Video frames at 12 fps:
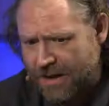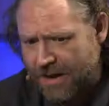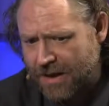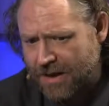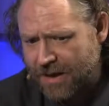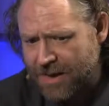
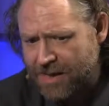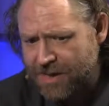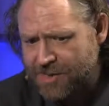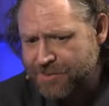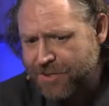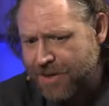it
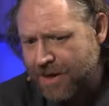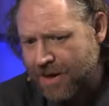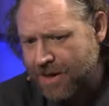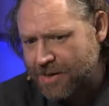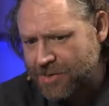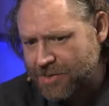is
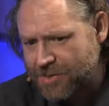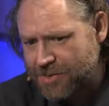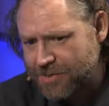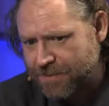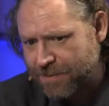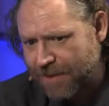
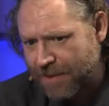because